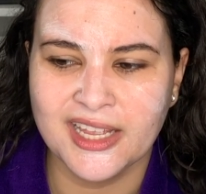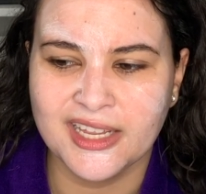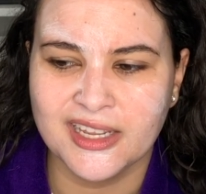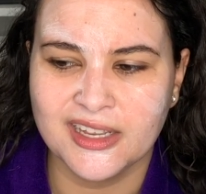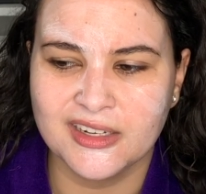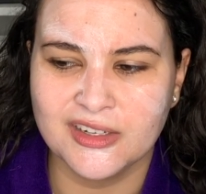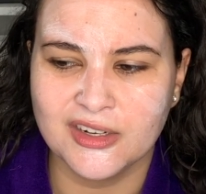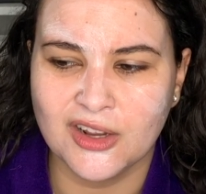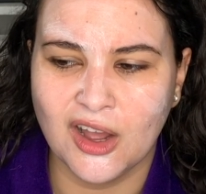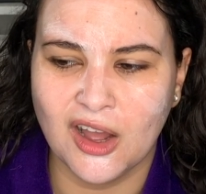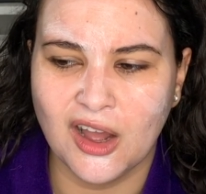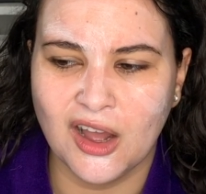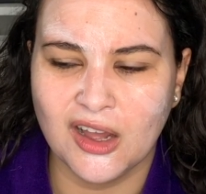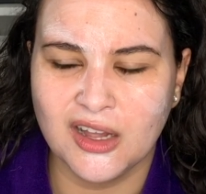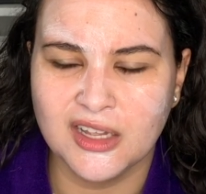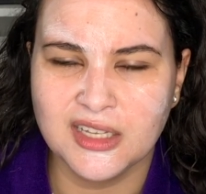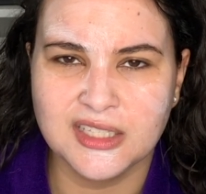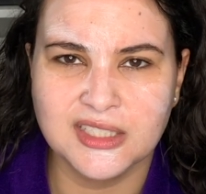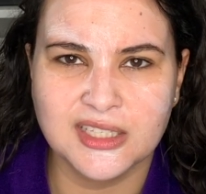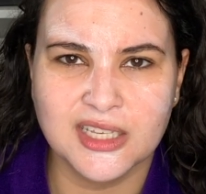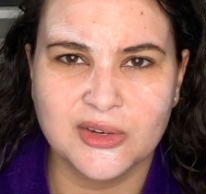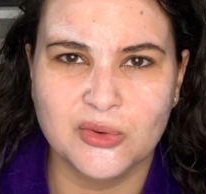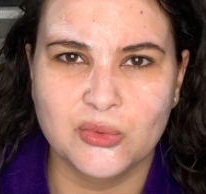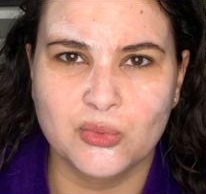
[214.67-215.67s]
can
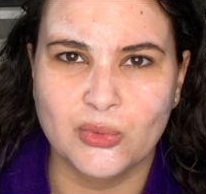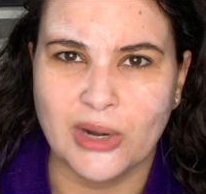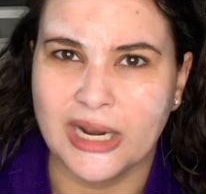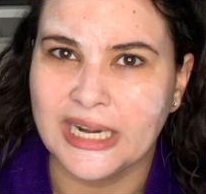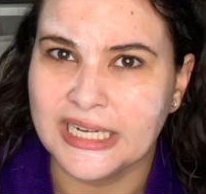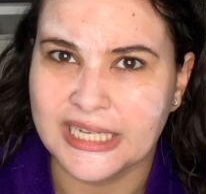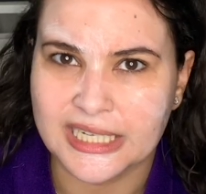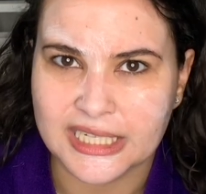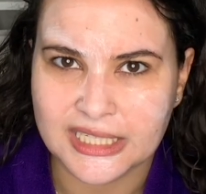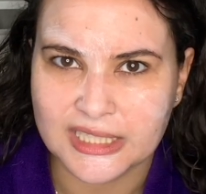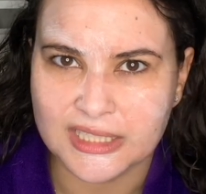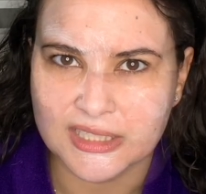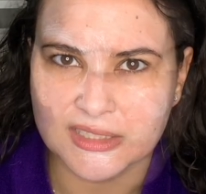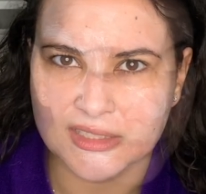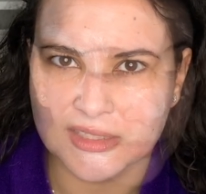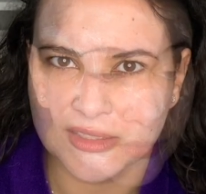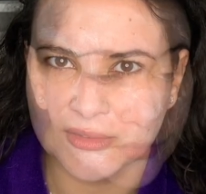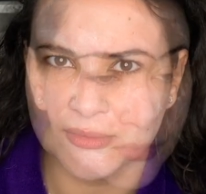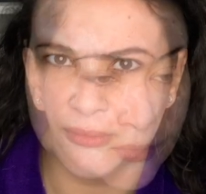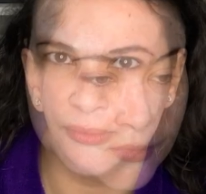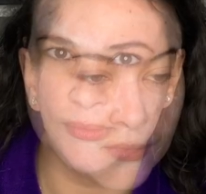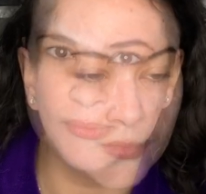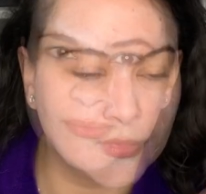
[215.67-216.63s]
cause like redness.